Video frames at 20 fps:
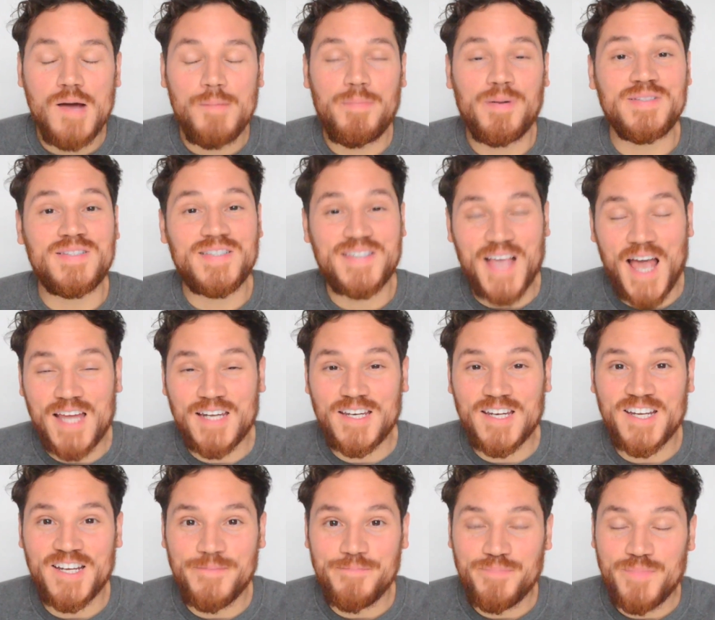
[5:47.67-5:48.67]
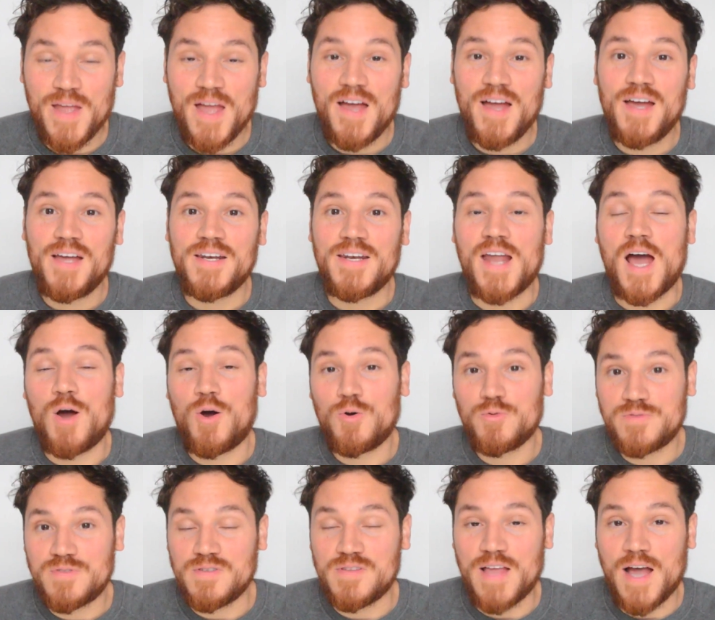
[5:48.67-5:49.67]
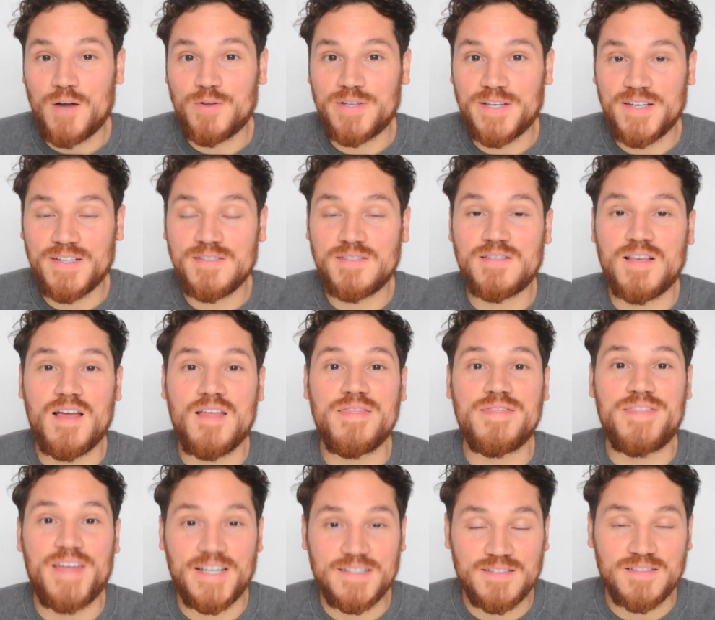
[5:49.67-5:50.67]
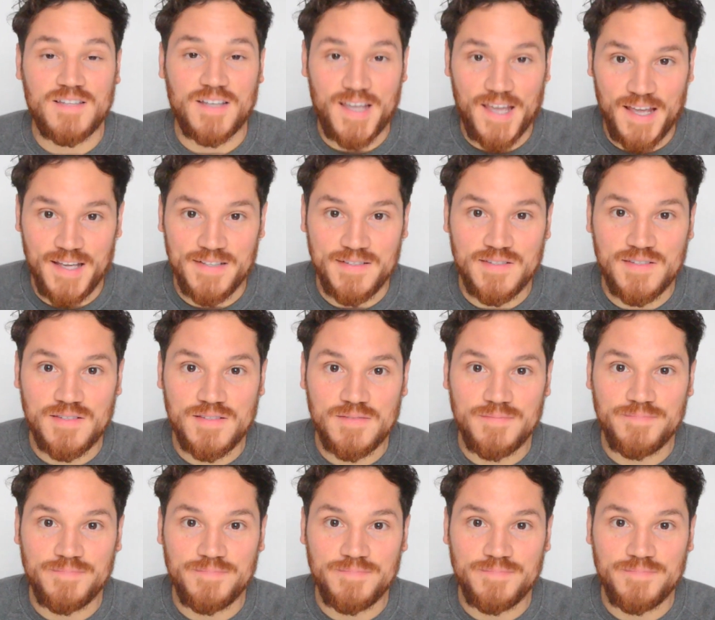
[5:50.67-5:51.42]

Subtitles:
but sadly, nowadays, that's the case.